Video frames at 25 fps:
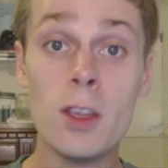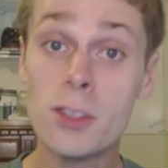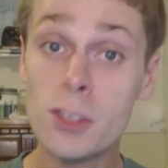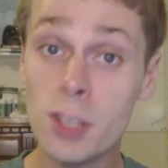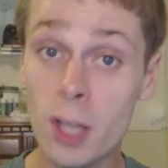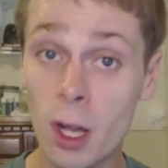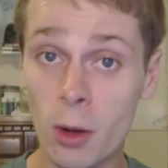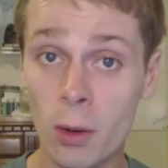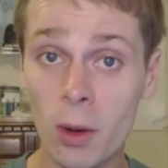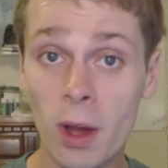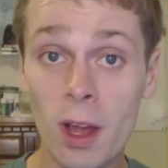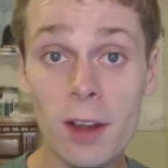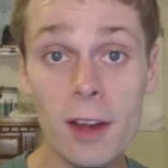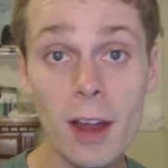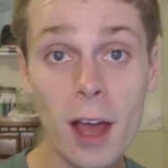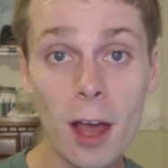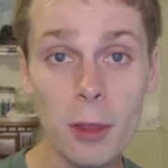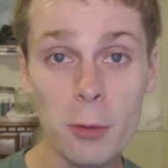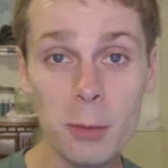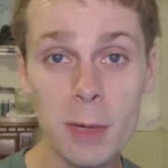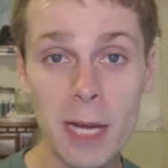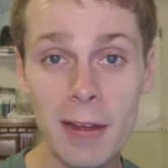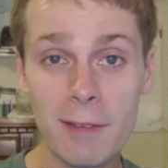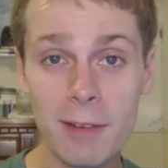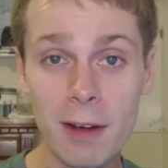So, now
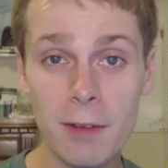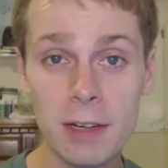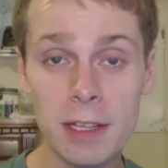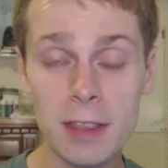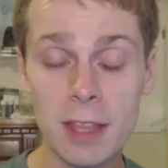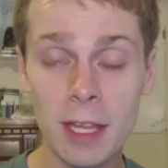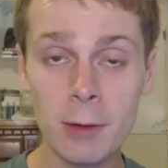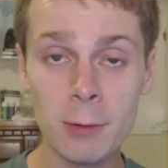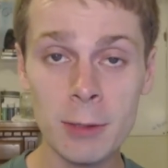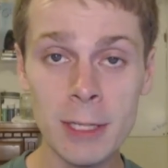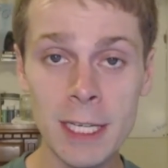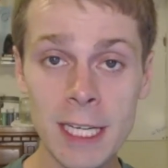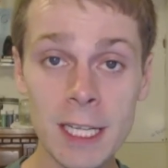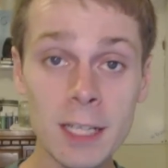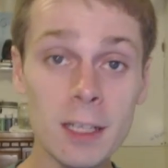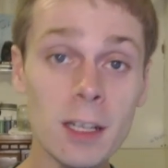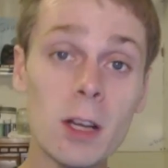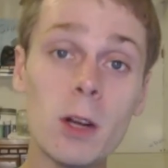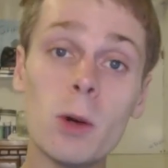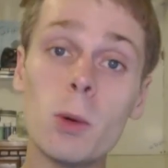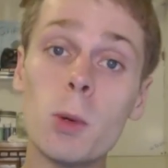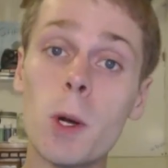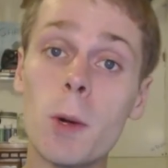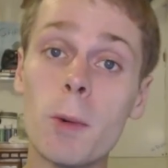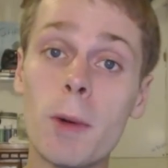that we have everything we need,
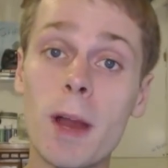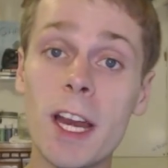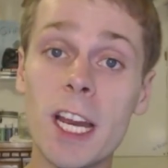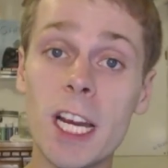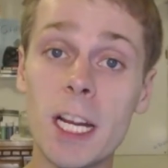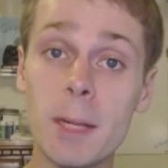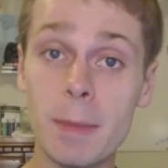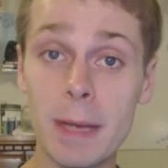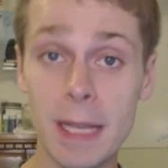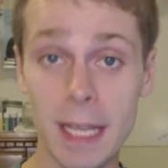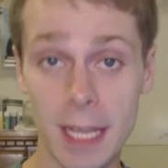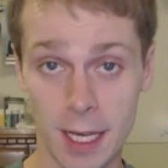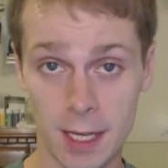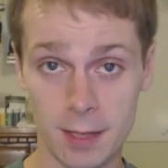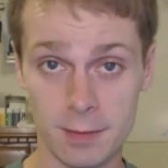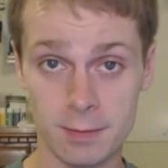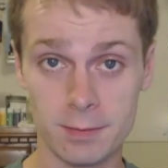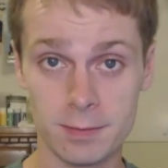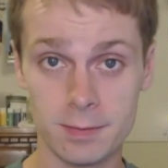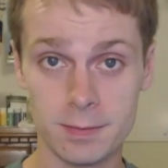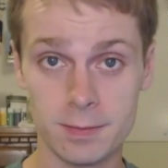we're ready to begin.